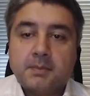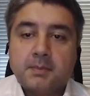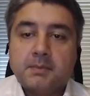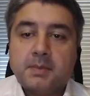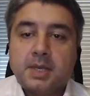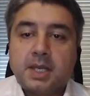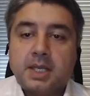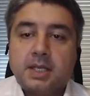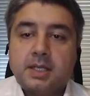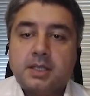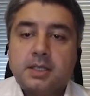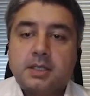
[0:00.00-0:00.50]

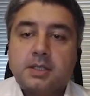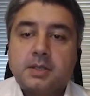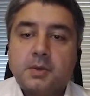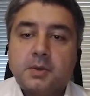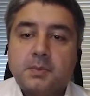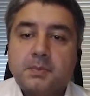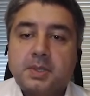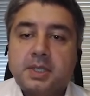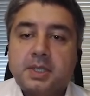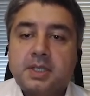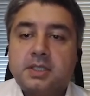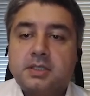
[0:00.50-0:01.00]
Many
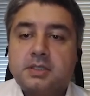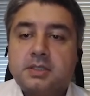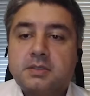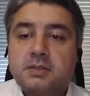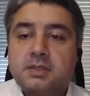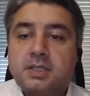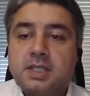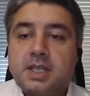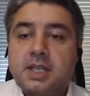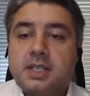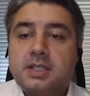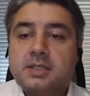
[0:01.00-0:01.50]
companies
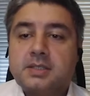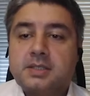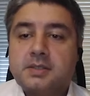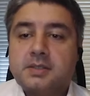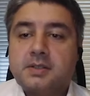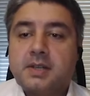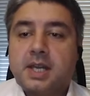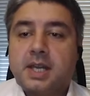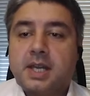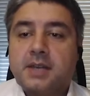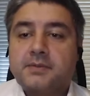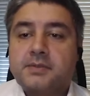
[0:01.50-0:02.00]
today
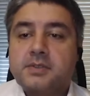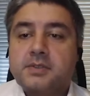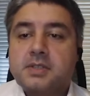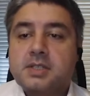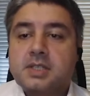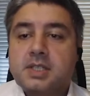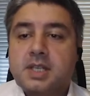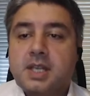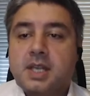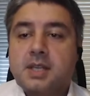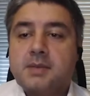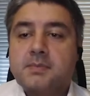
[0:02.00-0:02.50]
still have to
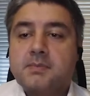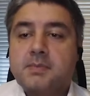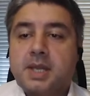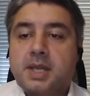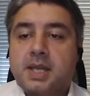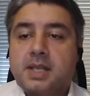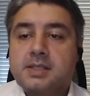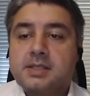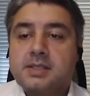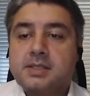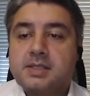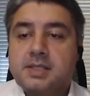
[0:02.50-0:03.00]
scan
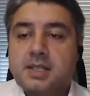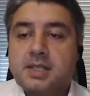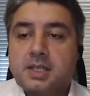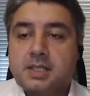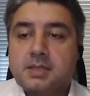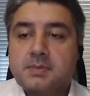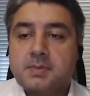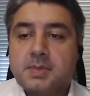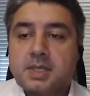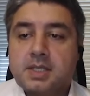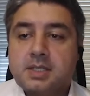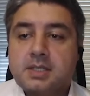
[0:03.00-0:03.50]
bank
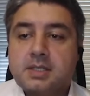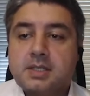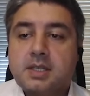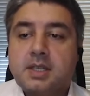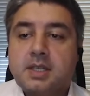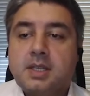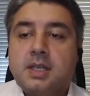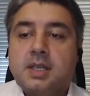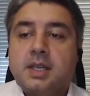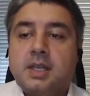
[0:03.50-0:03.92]
statements